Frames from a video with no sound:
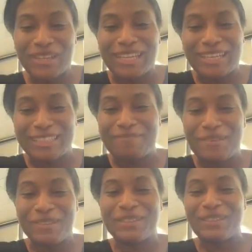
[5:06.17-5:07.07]
what they're
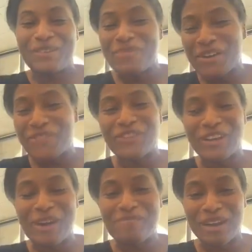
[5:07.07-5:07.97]
supposed to do. But I
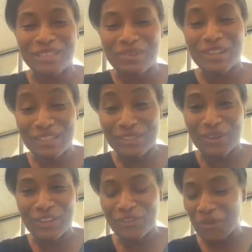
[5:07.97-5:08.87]
figure I might as well
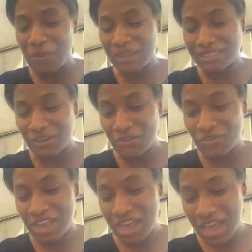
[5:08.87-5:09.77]
enjoy this for myself.
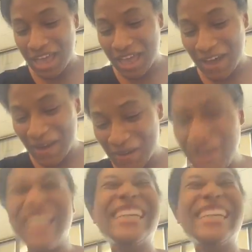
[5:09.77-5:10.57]
Um,